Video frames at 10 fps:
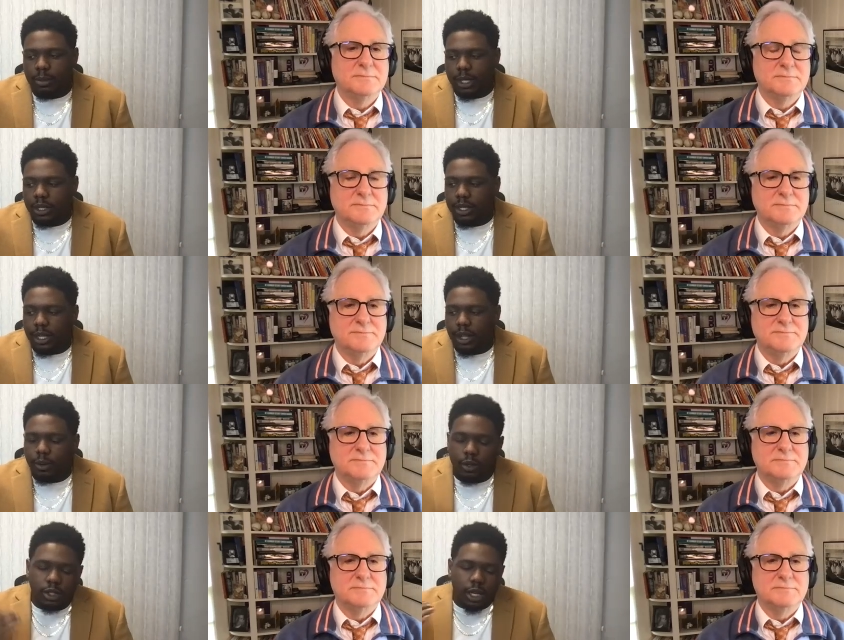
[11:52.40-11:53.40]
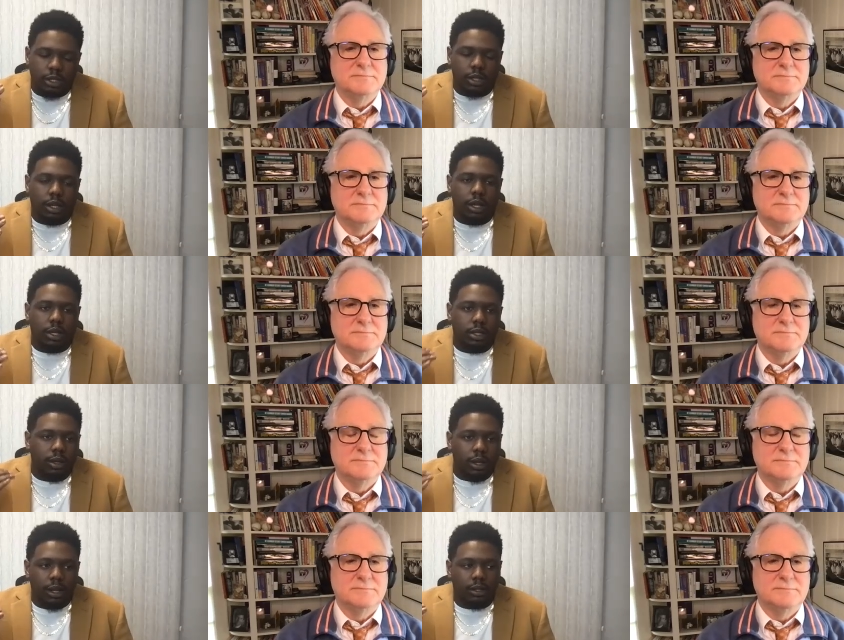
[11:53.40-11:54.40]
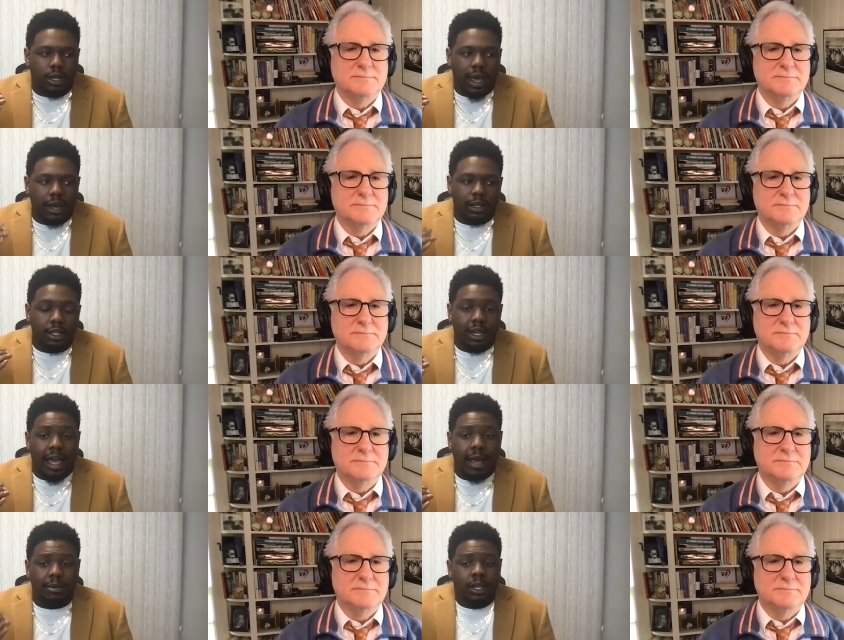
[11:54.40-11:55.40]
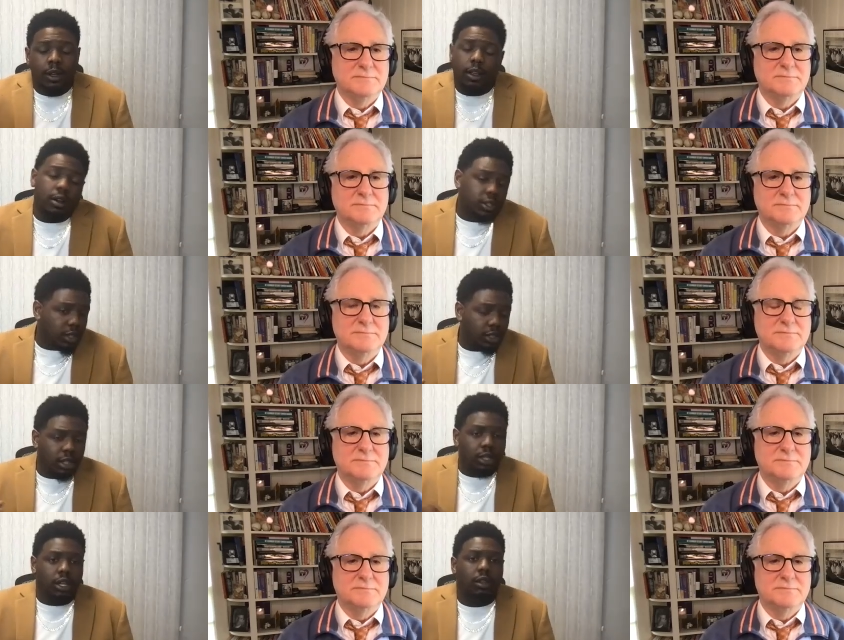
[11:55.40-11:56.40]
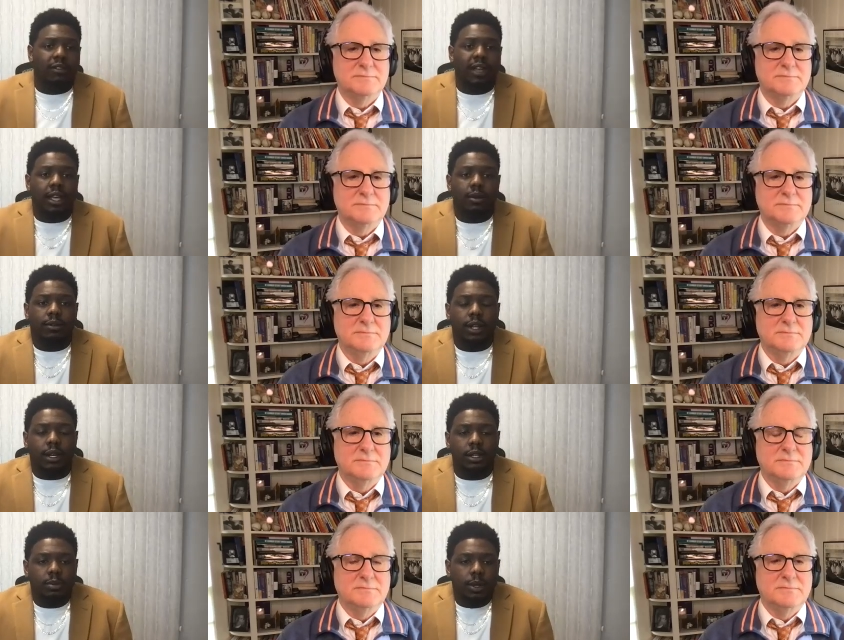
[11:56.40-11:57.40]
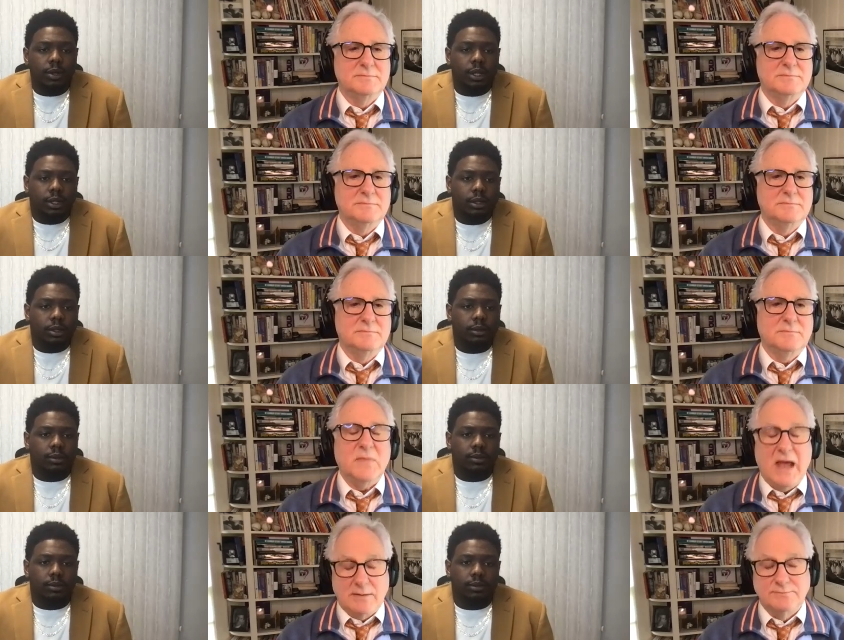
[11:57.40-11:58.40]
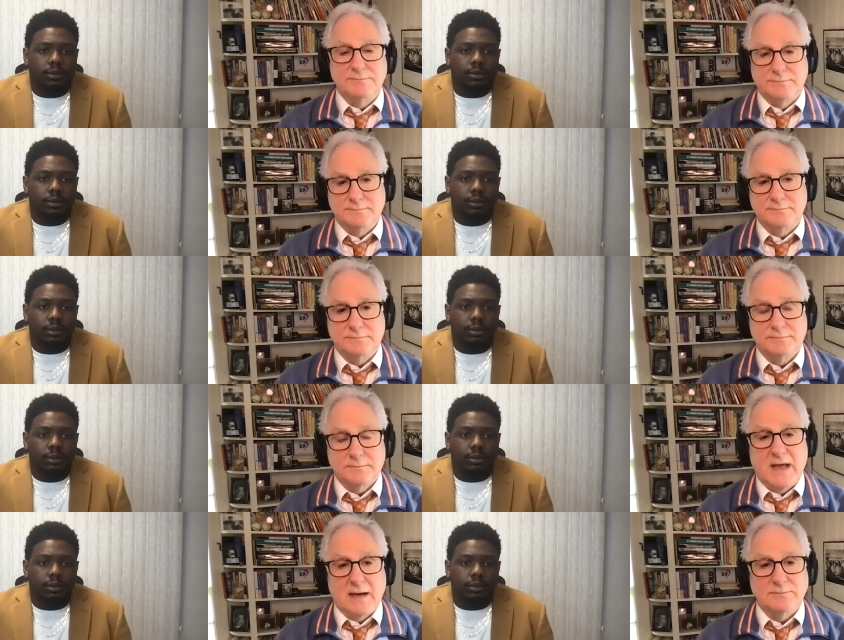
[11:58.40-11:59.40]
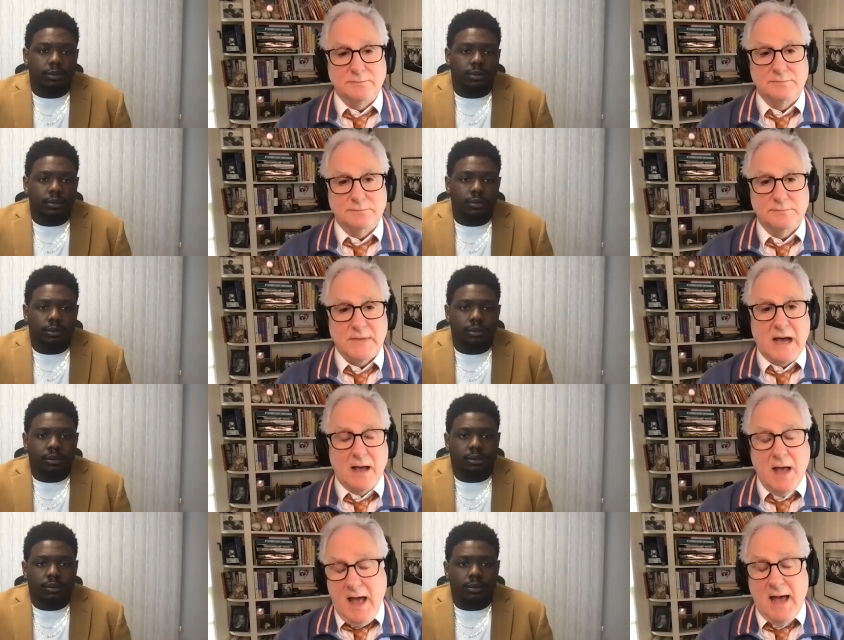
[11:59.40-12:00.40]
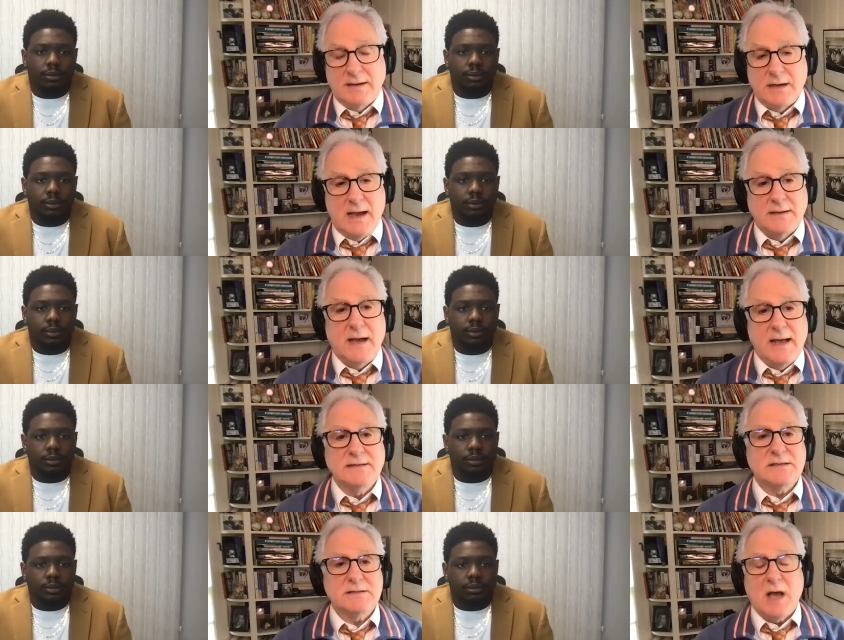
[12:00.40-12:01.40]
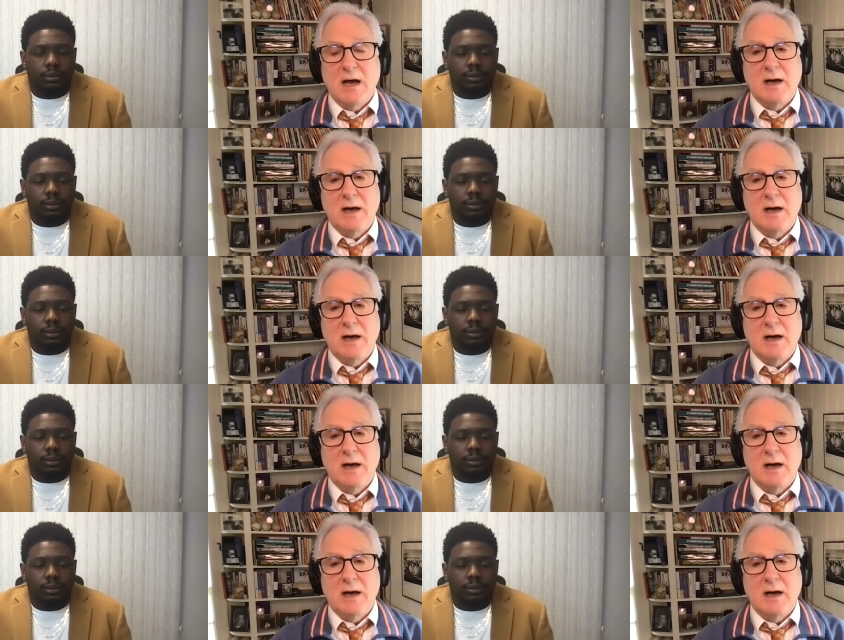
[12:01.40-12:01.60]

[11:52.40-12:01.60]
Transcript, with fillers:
Speaker 1: it make sense. I think when you start to get into to add in these caps, you're also just going to kill the value of a lot of these buildings.
Speaker 2: Yeah. Yeah. Yeah. And and hence